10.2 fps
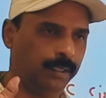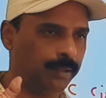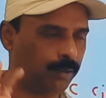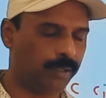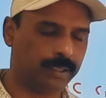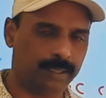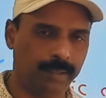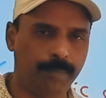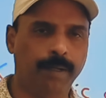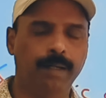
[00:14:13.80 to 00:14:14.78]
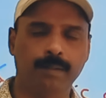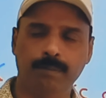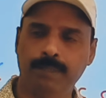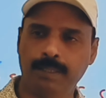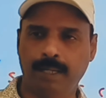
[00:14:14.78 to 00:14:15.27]
introductory part
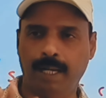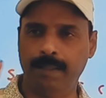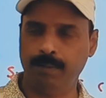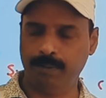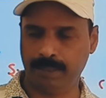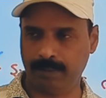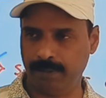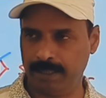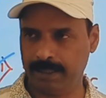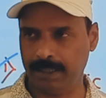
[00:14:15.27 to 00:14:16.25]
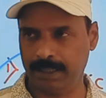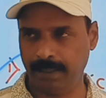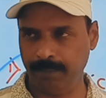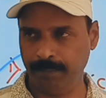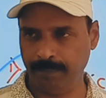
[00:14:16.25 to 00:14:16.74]
of the cardiovascular
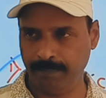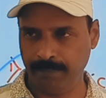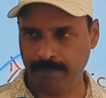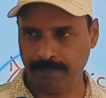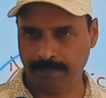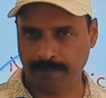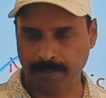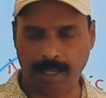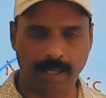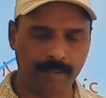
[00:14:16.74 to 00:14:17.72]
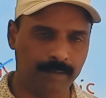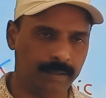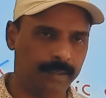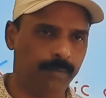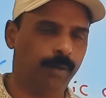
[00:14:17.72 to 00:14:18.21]
system, and
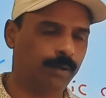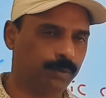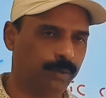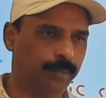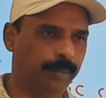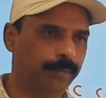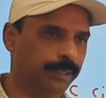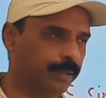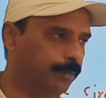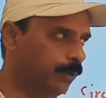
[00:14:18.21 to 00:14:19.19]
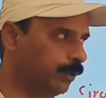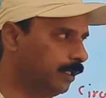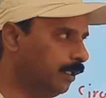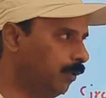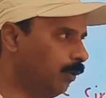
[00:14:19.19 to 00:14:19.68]
you have to remember
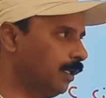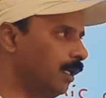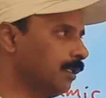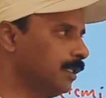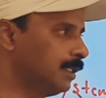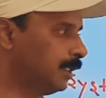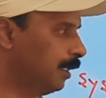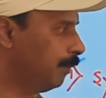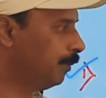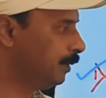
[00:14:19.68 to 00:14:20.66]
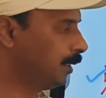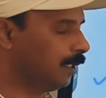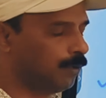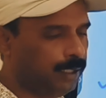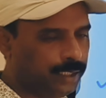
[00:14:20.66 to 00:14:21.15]
about the what are the sub
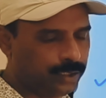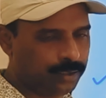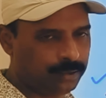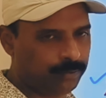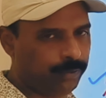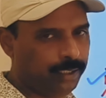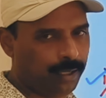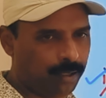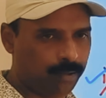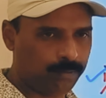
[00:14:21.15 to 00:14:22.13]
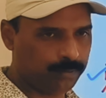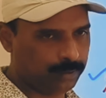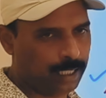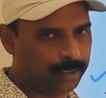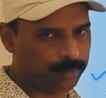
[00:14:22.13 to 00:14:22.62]
circulations we have,
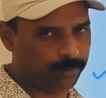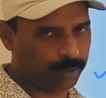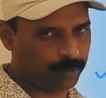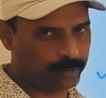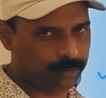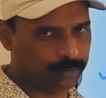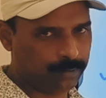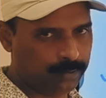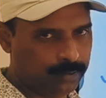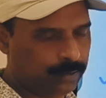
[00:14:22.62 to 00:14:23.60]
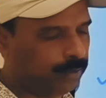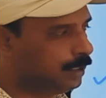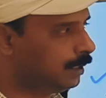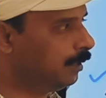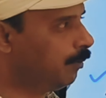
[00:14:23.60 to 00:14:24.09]
that you have. So
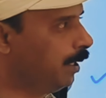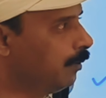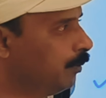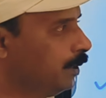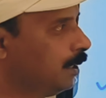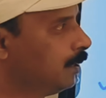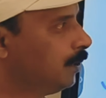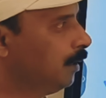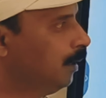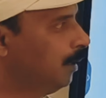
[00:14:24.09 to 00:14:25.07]
this is the one which is